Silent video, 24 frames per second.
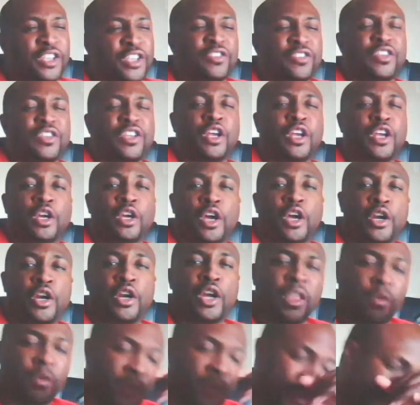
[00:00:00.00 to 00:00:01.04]
said
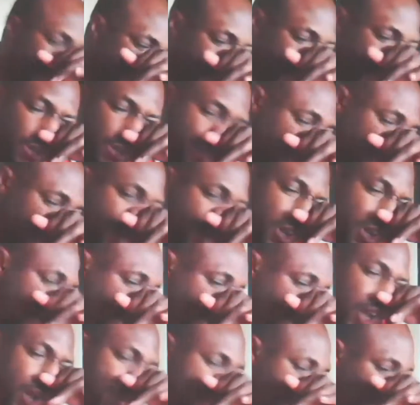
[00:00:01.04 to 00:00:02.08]
another one, but a
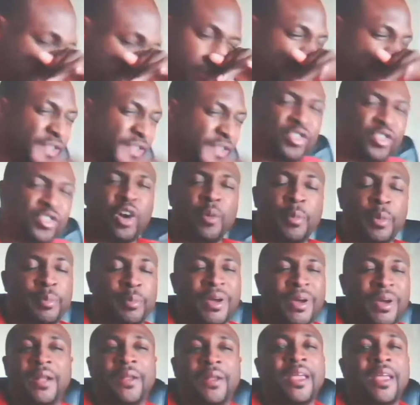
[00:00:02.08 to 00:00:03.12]
couple of them he just told me,
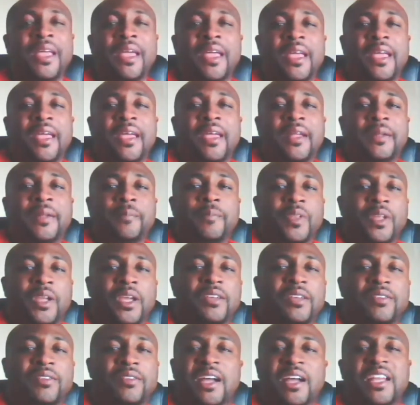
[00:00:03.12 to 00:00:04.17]
but
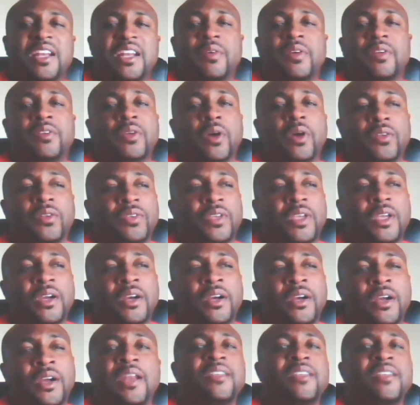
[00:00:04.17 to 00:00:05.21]
he's not getting results
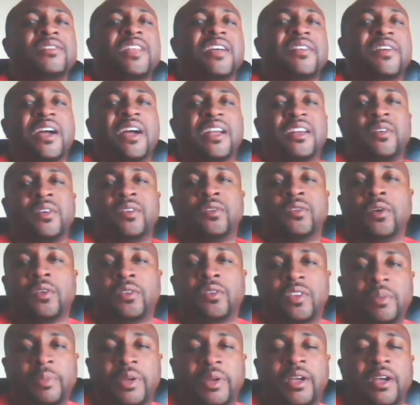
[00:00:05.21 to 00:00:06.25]
here, and he's never got the results
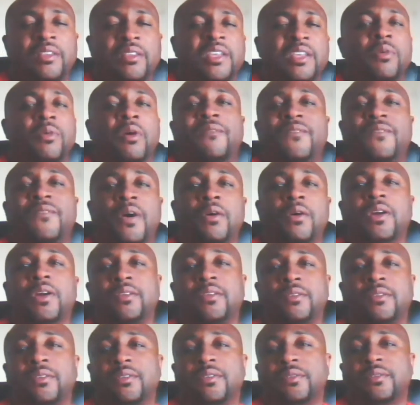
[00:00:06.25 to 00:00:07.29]
here because he won't
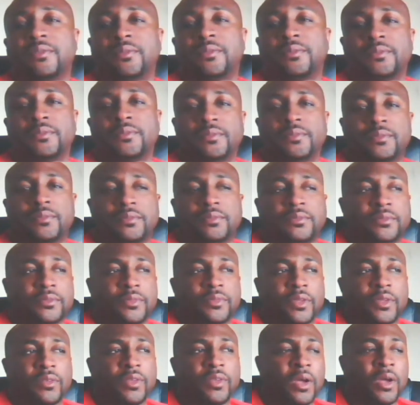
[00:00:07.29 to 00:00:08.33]
focus.
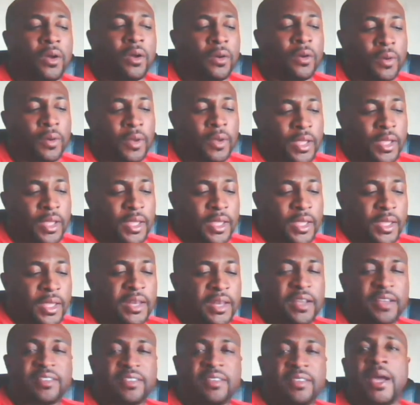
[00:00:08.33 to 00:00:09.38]
So it
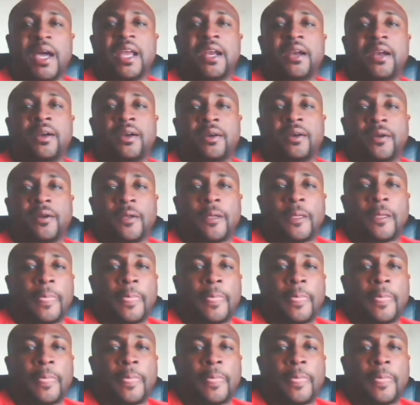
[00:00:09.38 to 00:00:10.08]
doesn't matter.